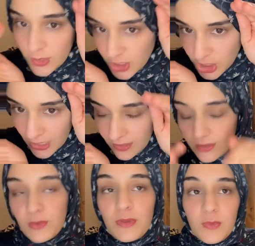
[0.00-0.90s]
to check
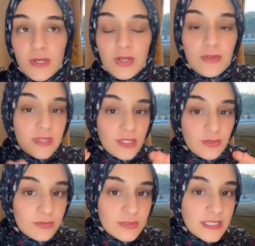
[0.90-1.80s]
through the window. They
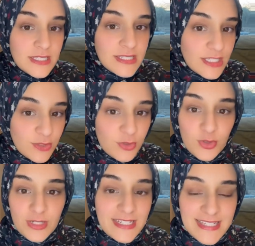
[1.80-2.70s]
don't need to see you. You don't
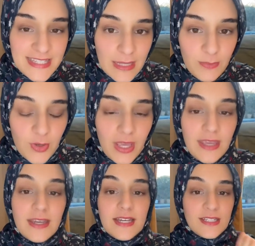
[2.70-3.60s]
need to see them. Okay.
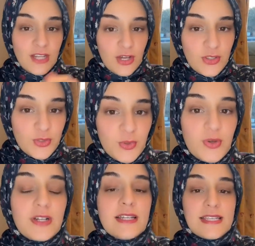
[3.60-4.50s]
Knock on the
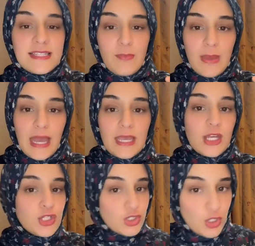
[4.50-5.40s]
door, step back,
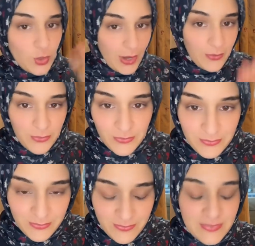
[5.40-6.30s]
turn around.
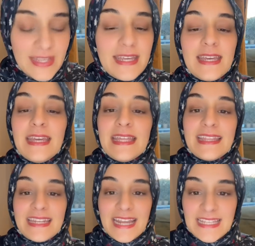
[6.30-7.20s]
The
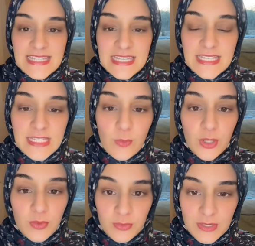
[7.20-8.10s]
next thing is that when
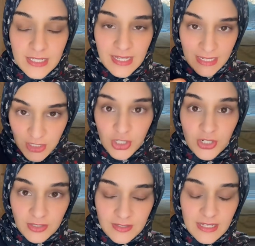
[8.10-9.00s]
you enter
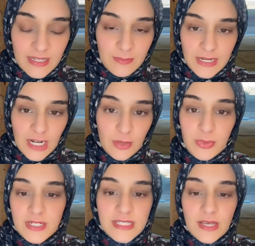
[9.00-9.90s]
an Arab
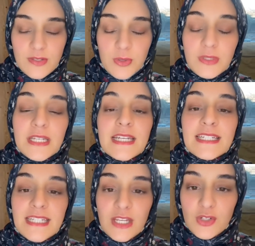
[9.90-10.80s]
person's household,
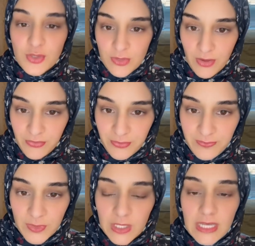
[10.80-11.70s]
take your shoes off.
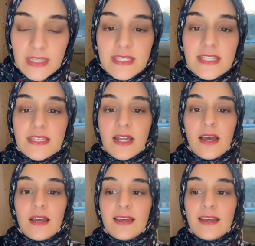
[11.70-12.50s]
Okay. This is not